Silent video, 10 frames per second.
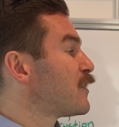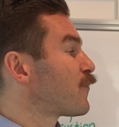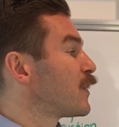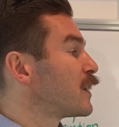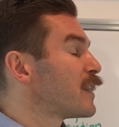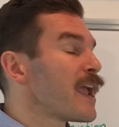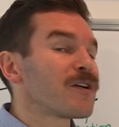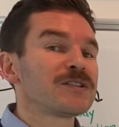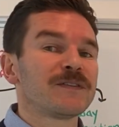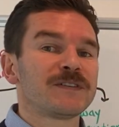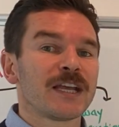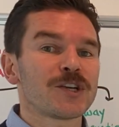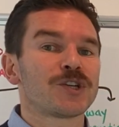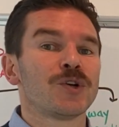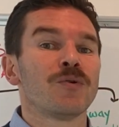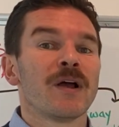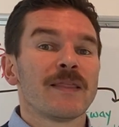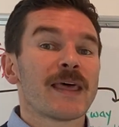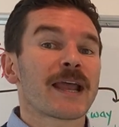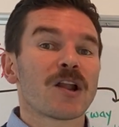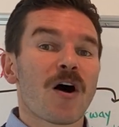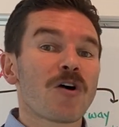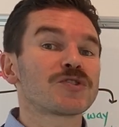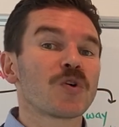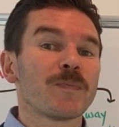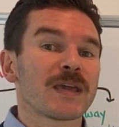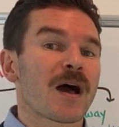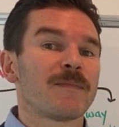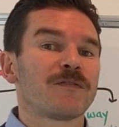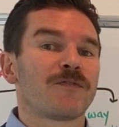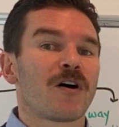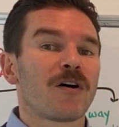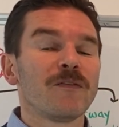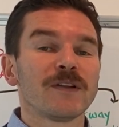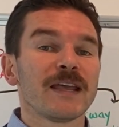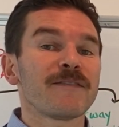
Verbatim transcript: different layers of tissue that can also become involved